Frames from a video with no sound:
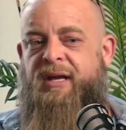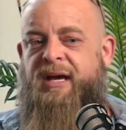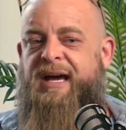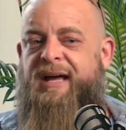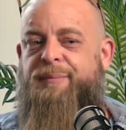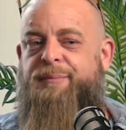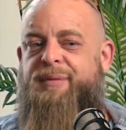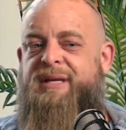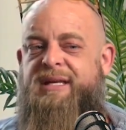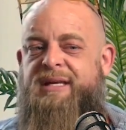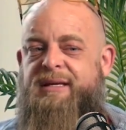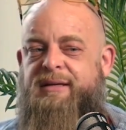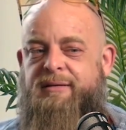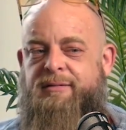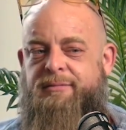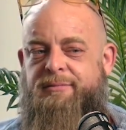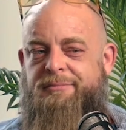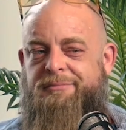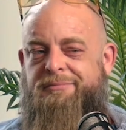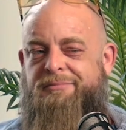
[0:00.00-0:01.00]
at
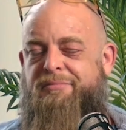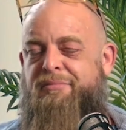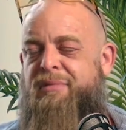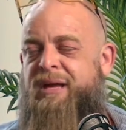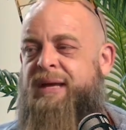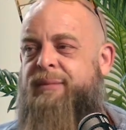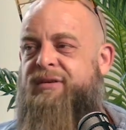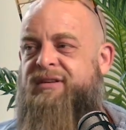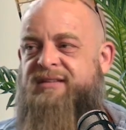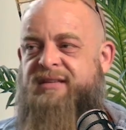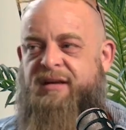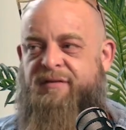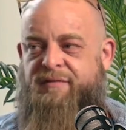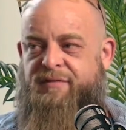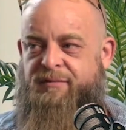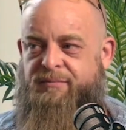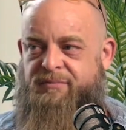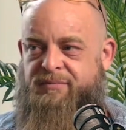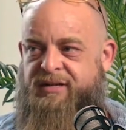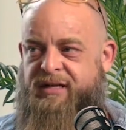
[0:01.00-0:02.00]
peak maybe
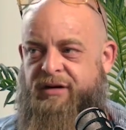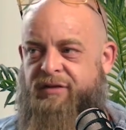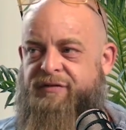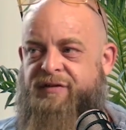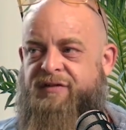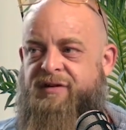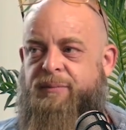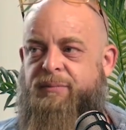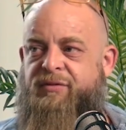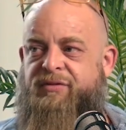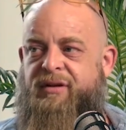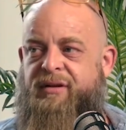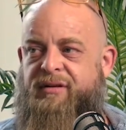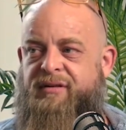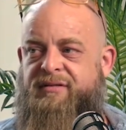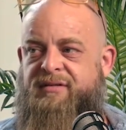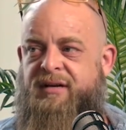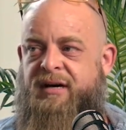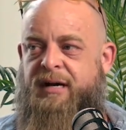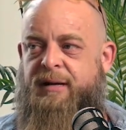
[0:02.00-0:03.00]
10, 10 or 15%
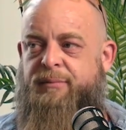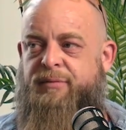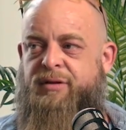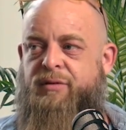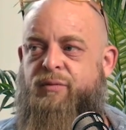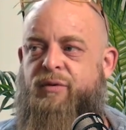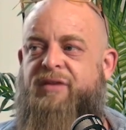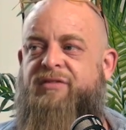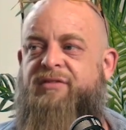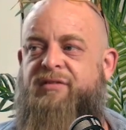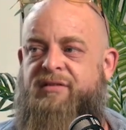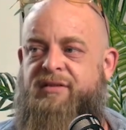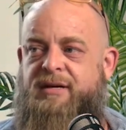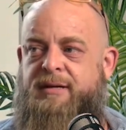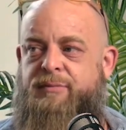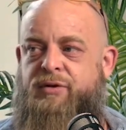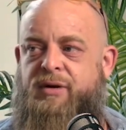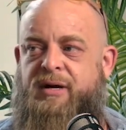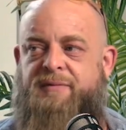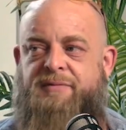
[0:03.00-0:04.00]
of the time. And the rest of the
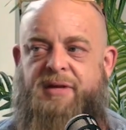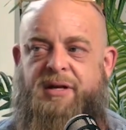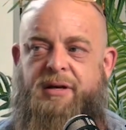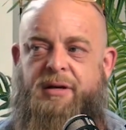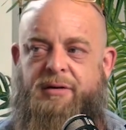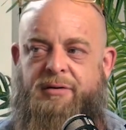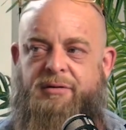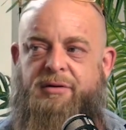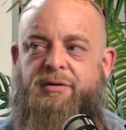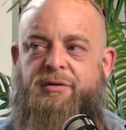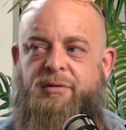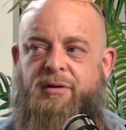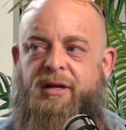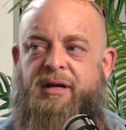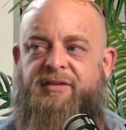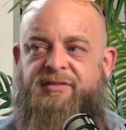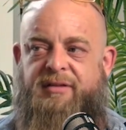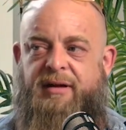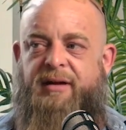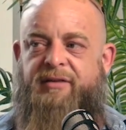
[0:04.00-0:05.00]
time you have that
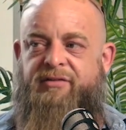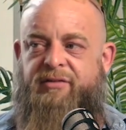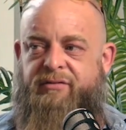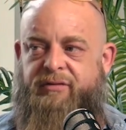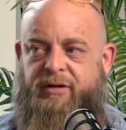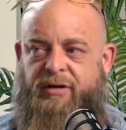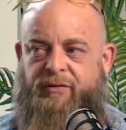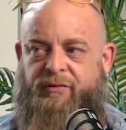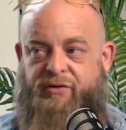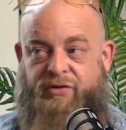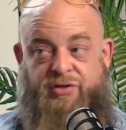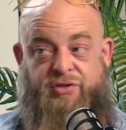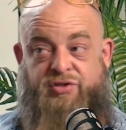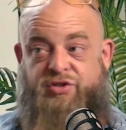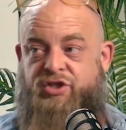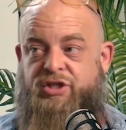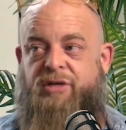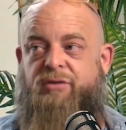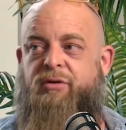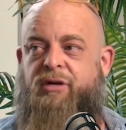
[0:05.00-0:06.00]
underutilized asset there that
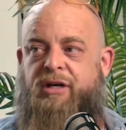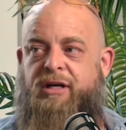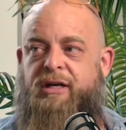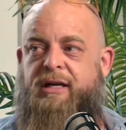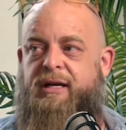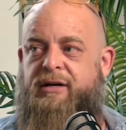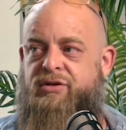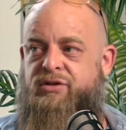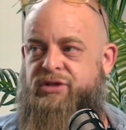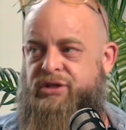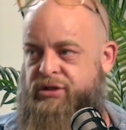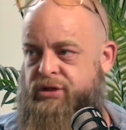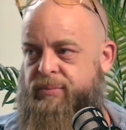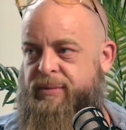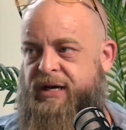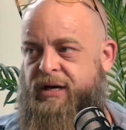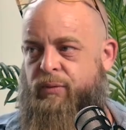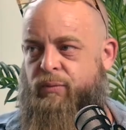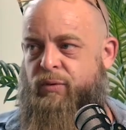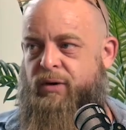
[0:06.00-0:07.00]
is generating energy no
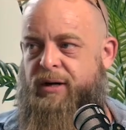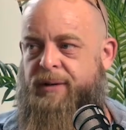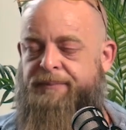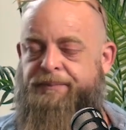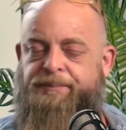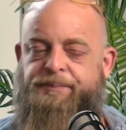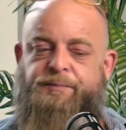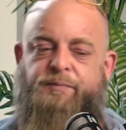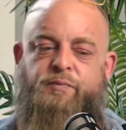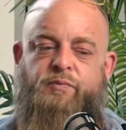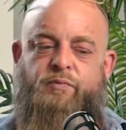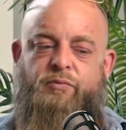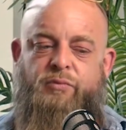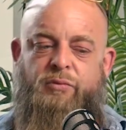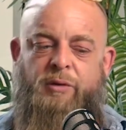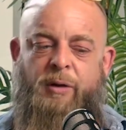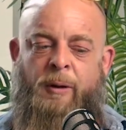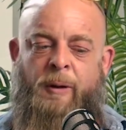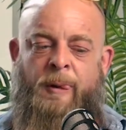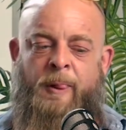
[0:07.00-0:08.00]
matter what. Mm -hmm.
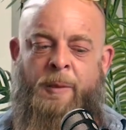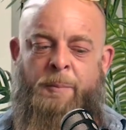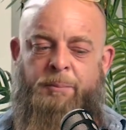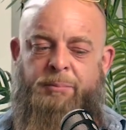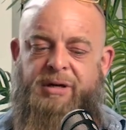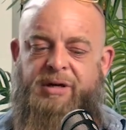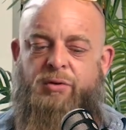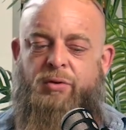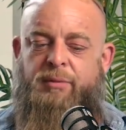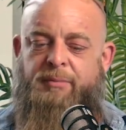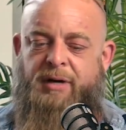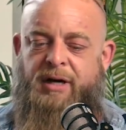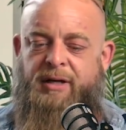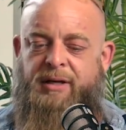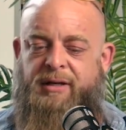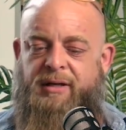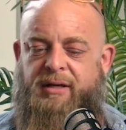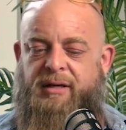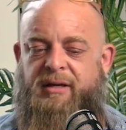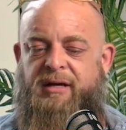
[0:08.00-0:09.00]
Bitcoin
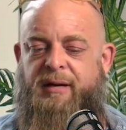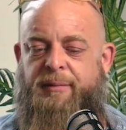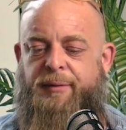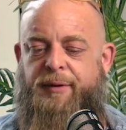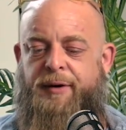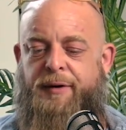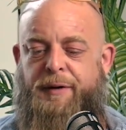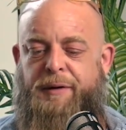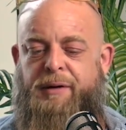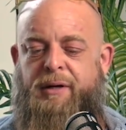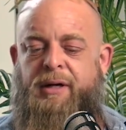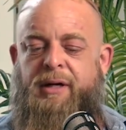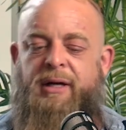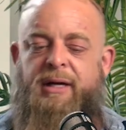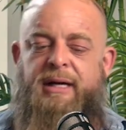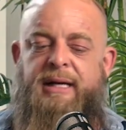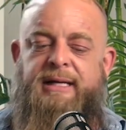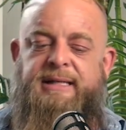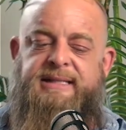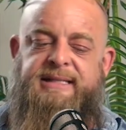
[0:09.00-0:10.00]
mining can come on,
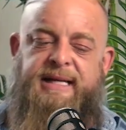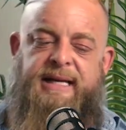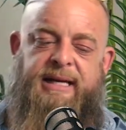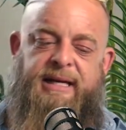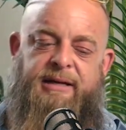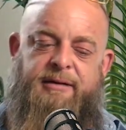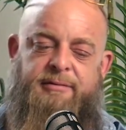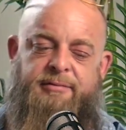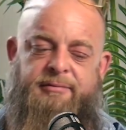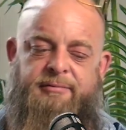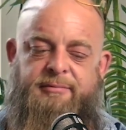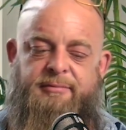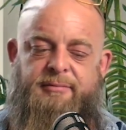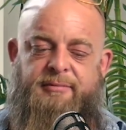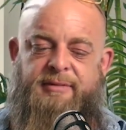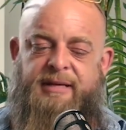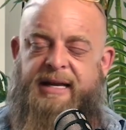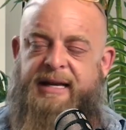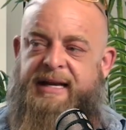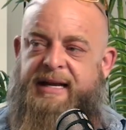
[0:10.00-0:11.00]
take
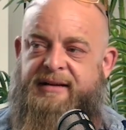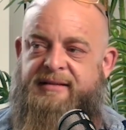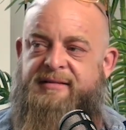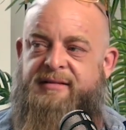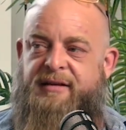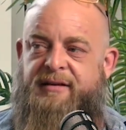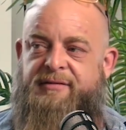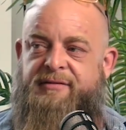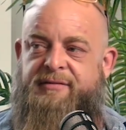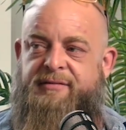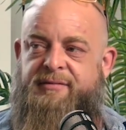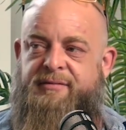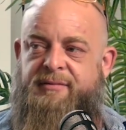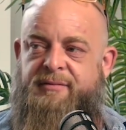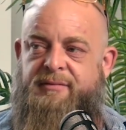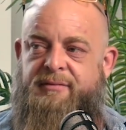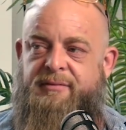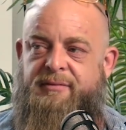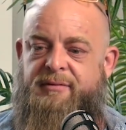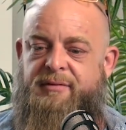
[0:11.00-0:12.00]
that excess
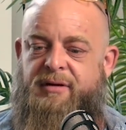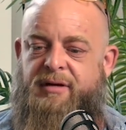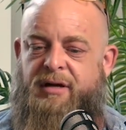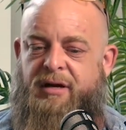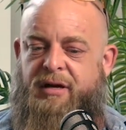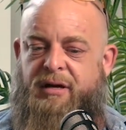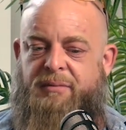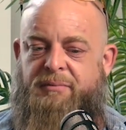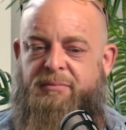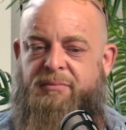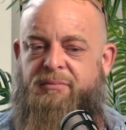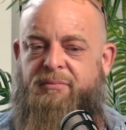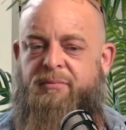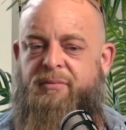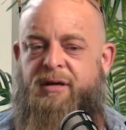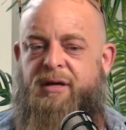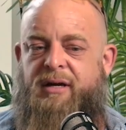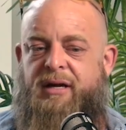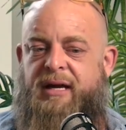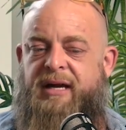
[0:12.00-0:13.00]

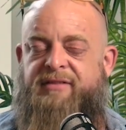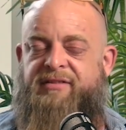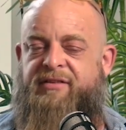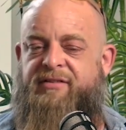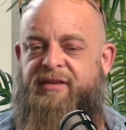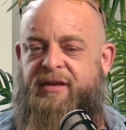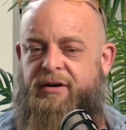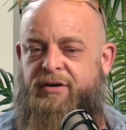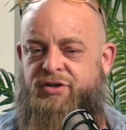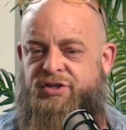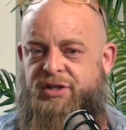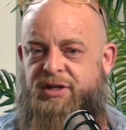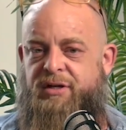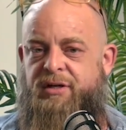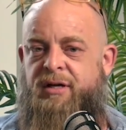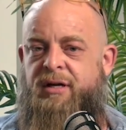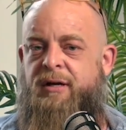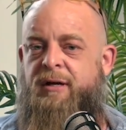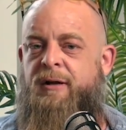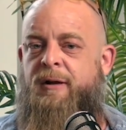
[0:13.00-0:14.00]
um, excess energy,